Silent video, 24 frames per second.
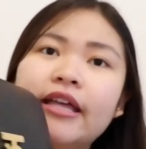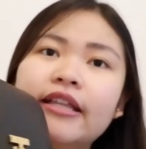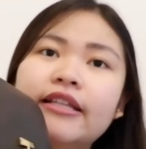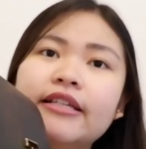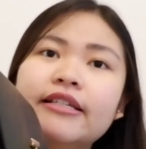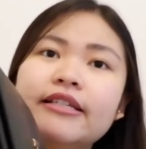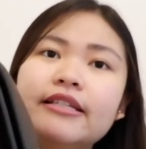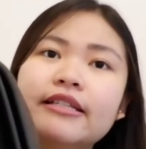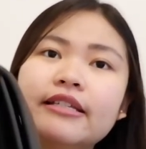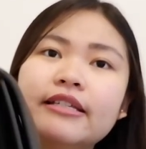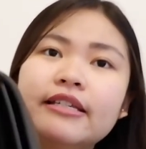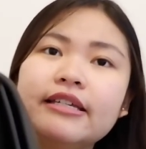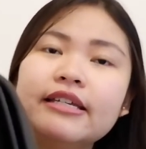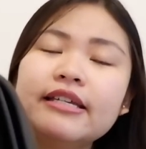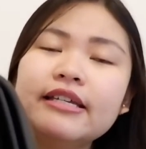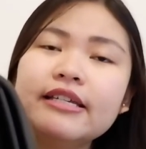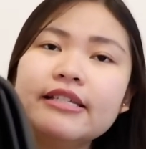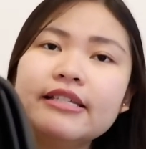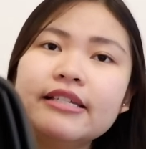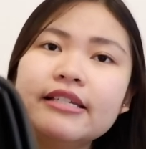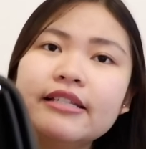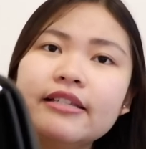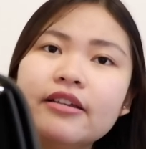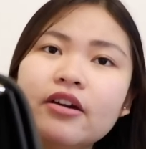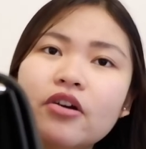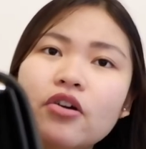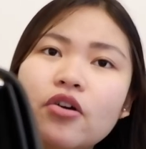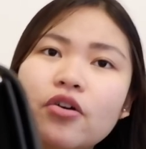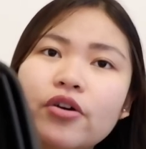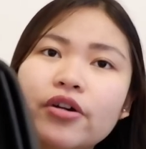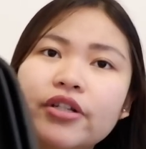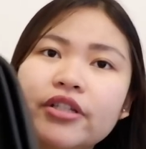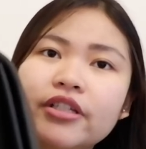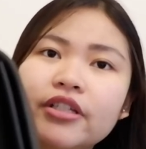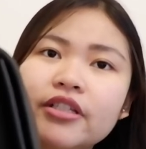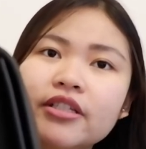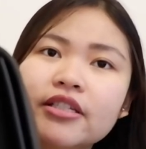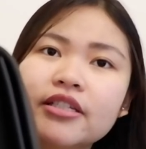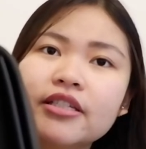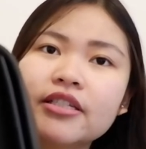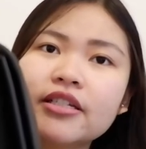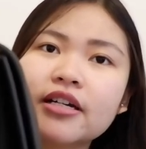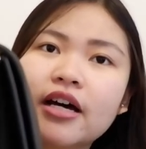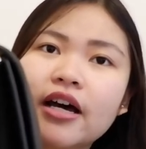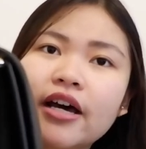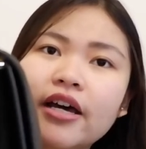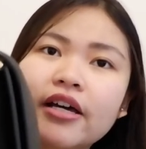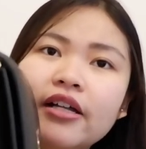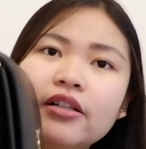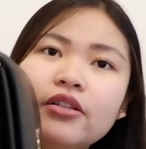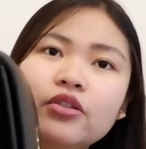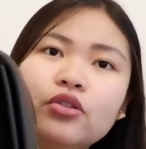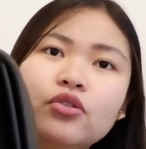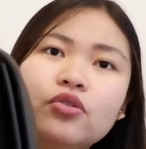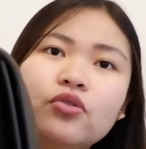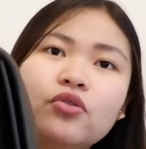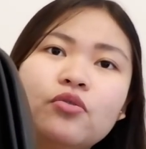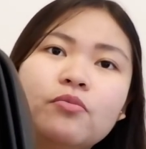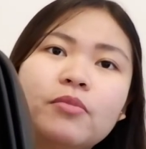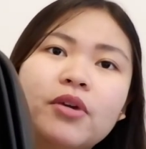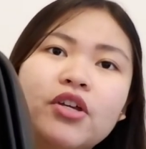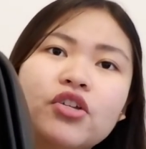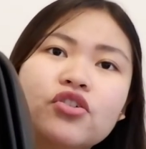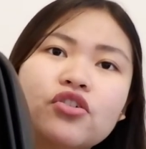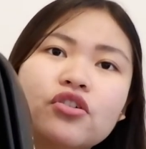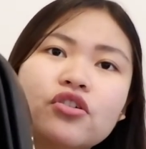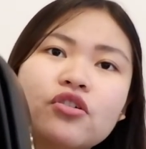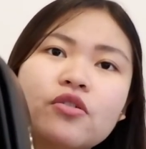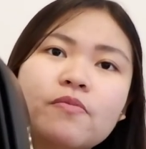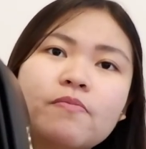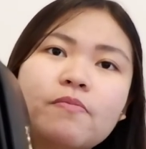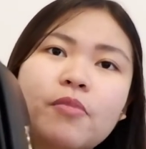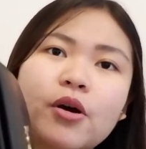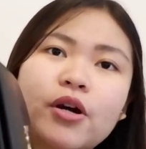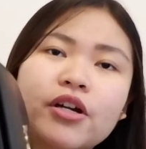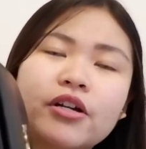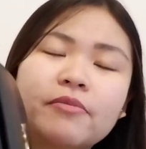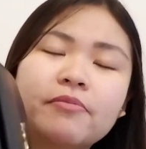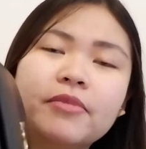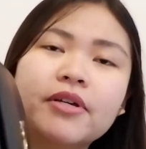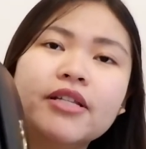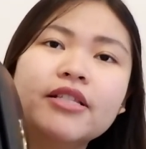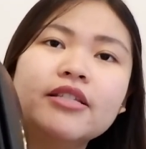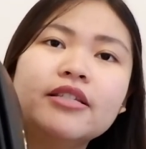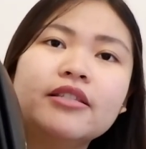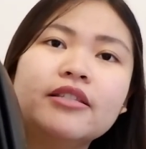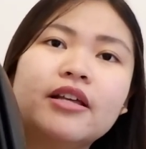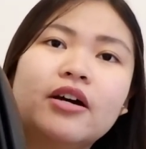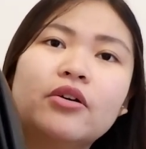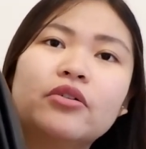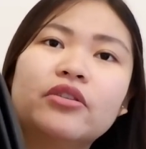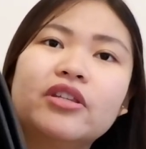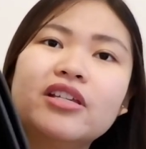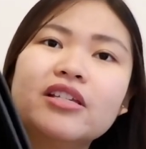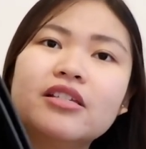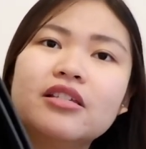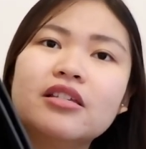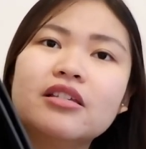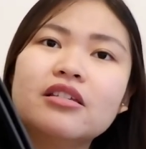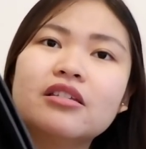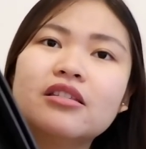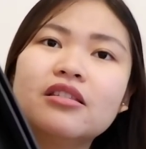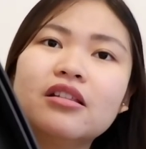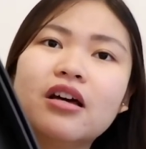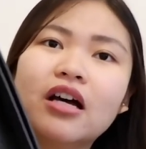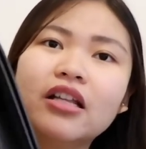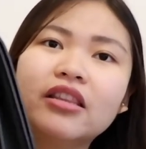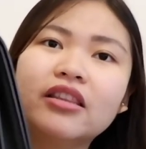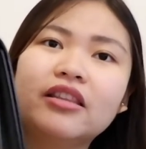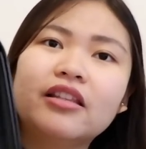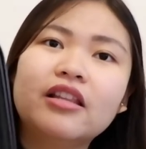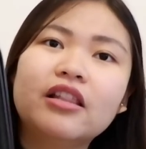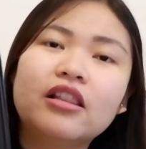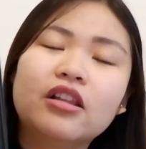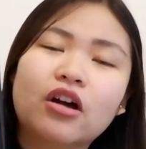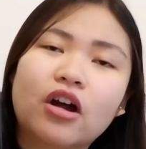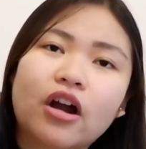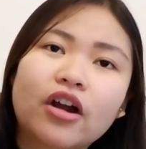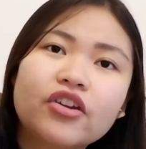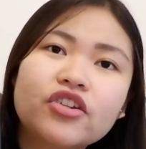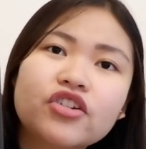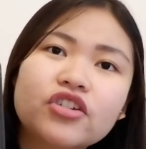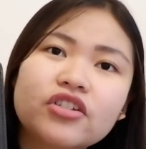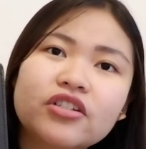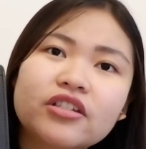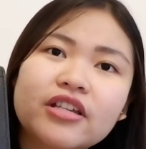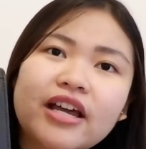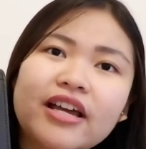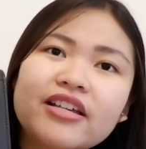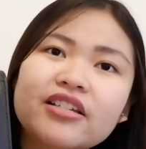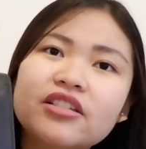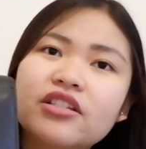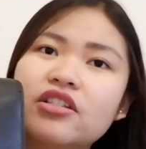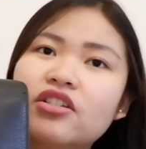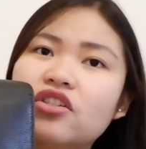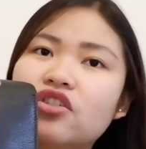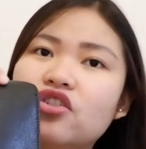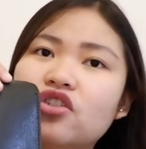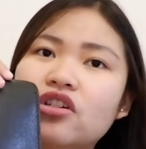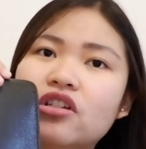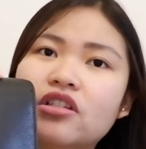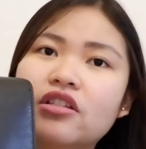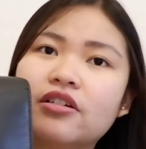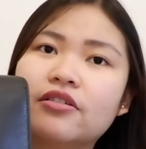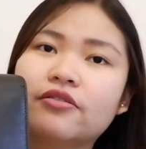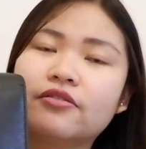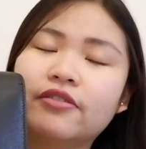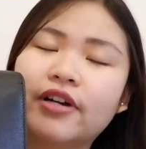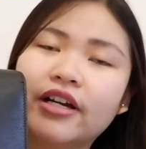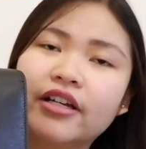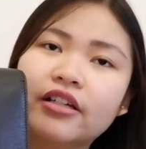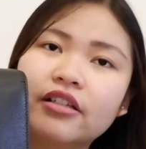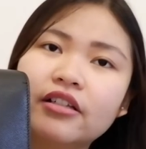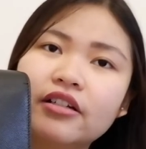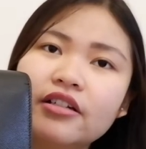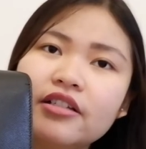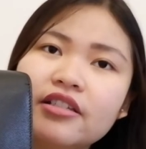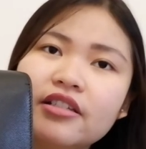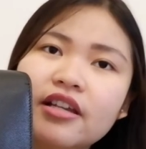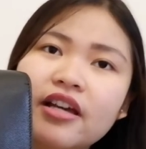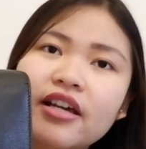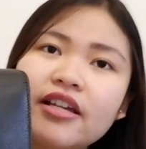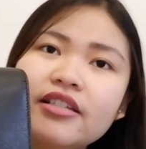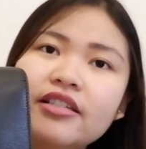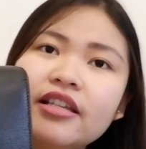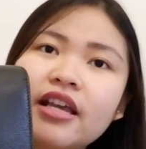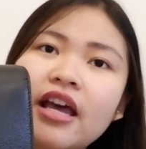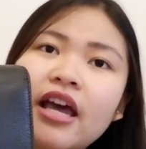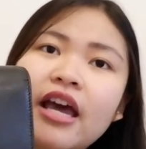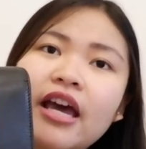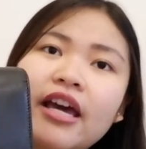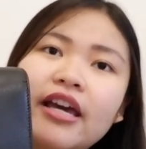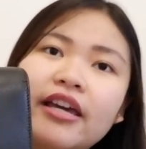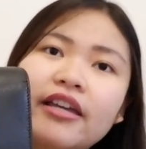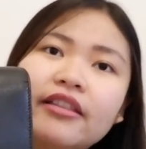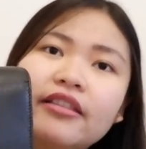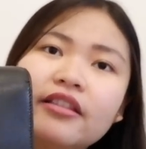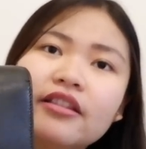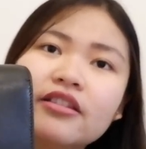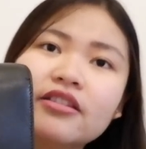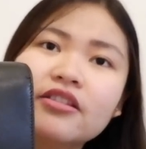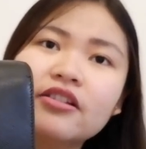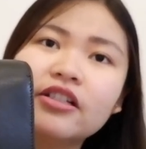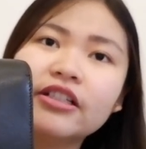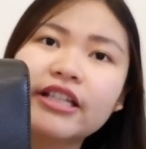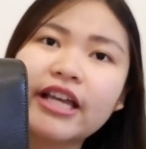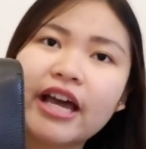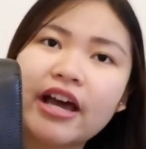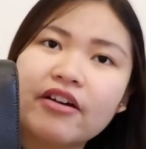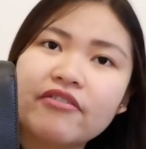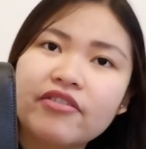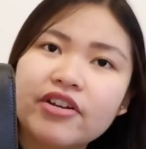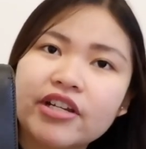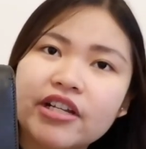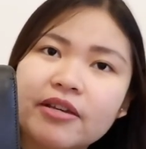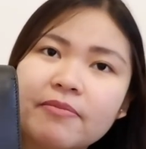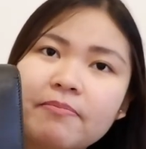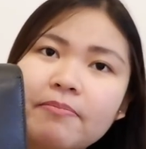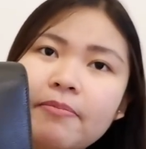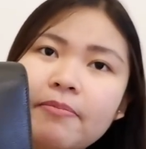It is in the accordion style, two major compartments. Now this is not the large size, this is just a regular size. It does not have any